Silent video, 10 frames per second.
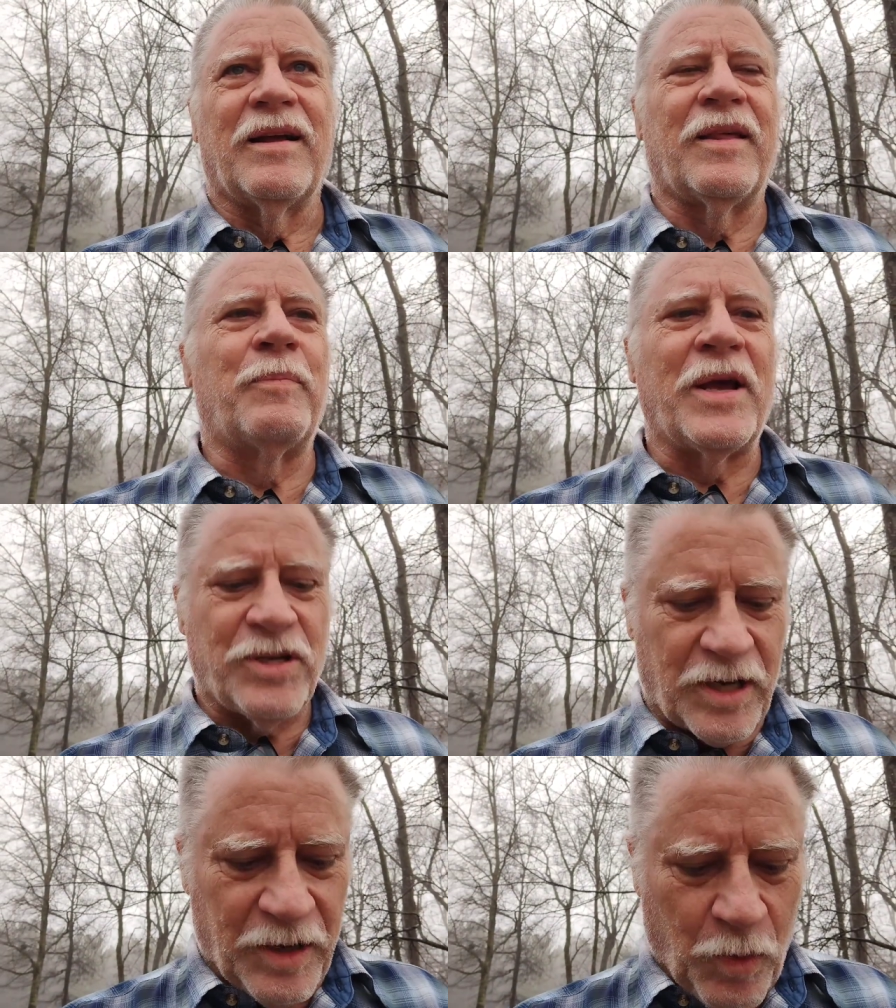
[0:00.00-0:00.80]
They
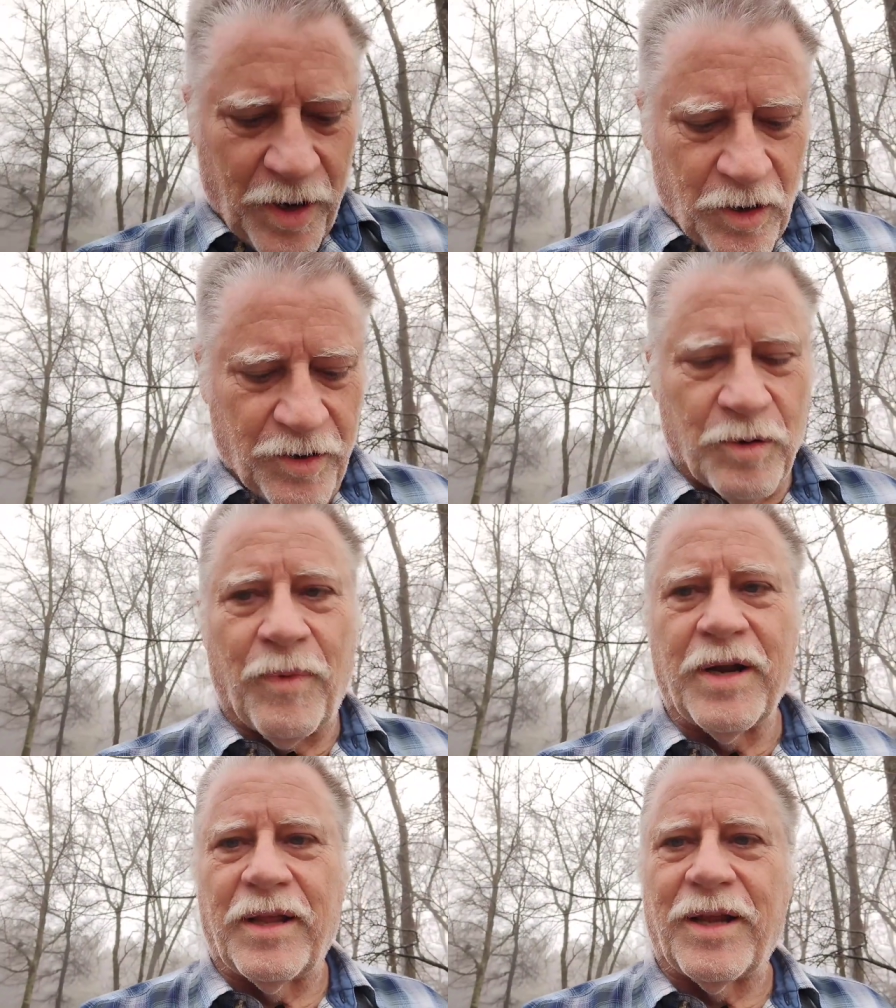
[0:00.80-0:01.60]
basically want all your
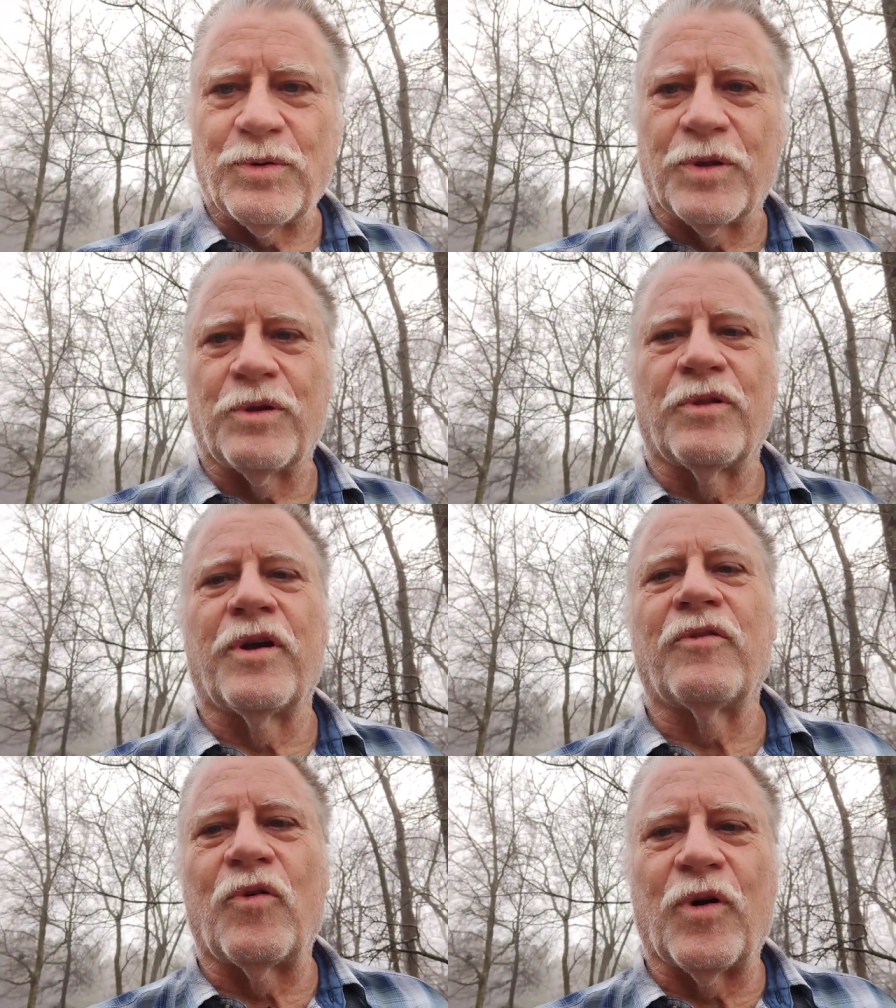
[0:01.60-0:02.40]
money, that's what they're
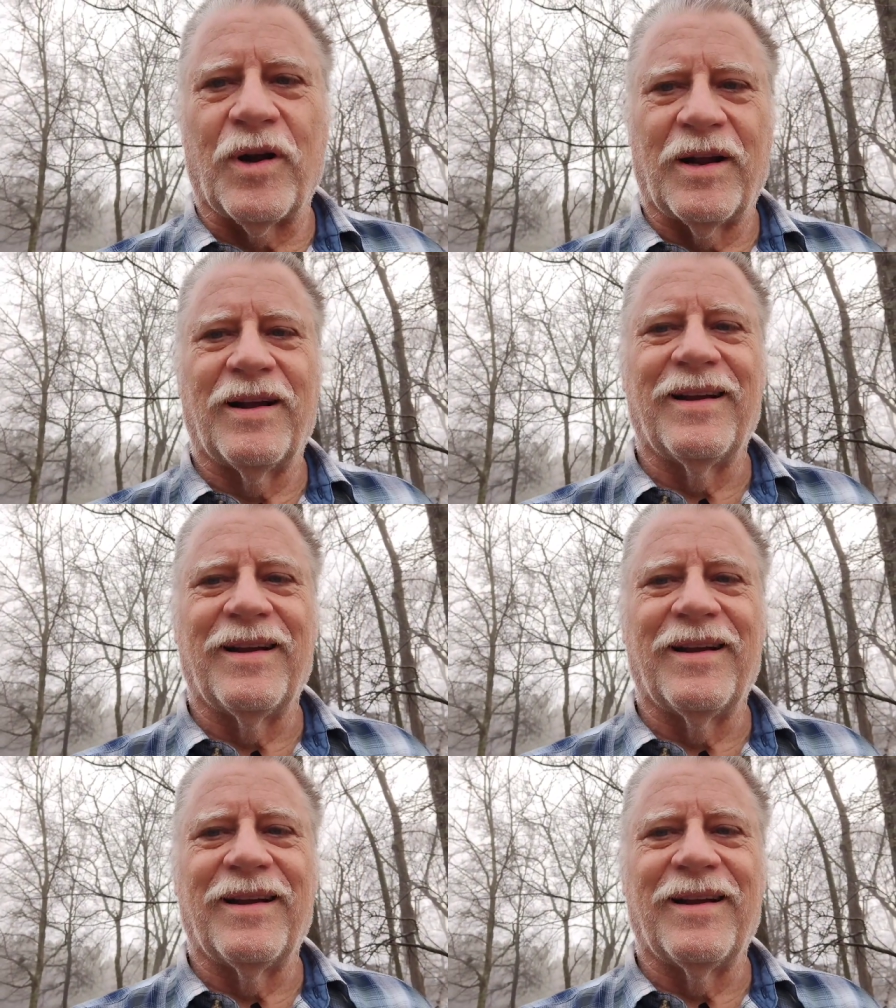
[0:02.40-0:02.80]
there for.